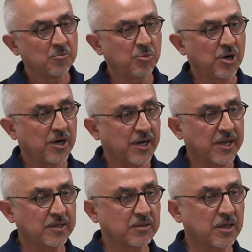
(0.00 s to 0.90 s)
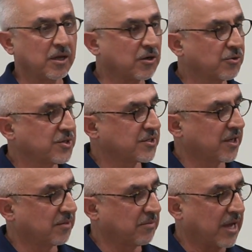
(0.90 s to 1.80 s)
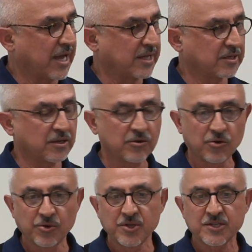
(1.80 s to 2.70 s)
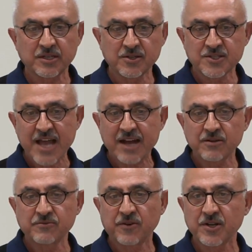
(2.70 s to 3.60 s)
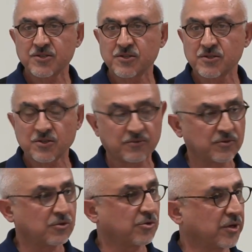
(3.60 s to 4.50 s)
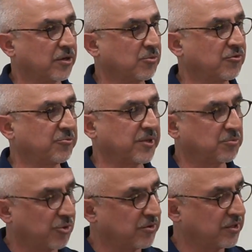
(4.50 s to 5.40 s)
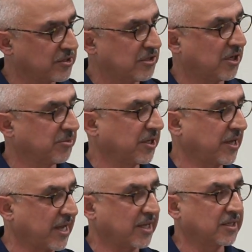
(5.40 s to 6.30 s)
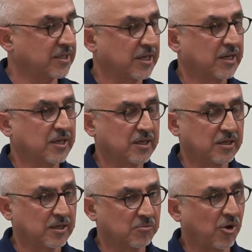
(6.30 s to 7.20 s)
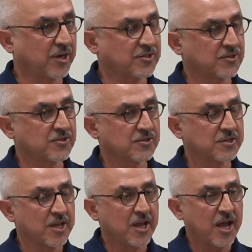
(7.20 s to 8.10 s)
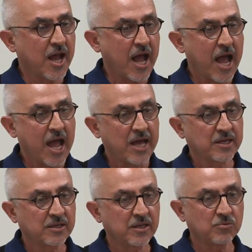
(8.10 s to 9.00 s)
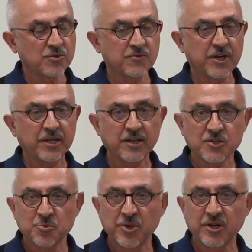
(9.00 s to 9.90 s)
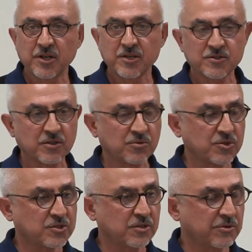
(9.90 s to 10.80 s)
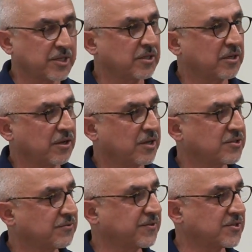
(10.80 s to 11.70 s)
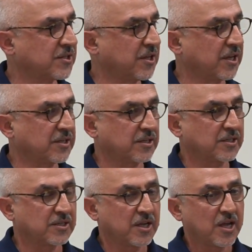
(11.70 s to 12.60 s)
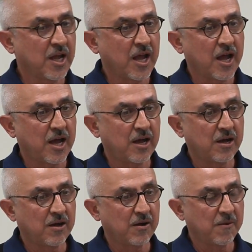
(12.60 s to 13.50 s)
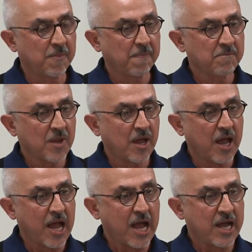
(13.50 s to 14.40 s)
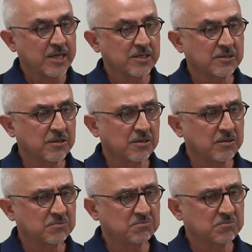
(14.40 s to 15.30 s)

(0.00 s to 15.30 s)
by the heroism and the heroics and the sacrifices of the guerrilla movement, both Islamic and uh, Marxist. And it was very inexperienced, it was theoretically unsophisticated, uh, and uh,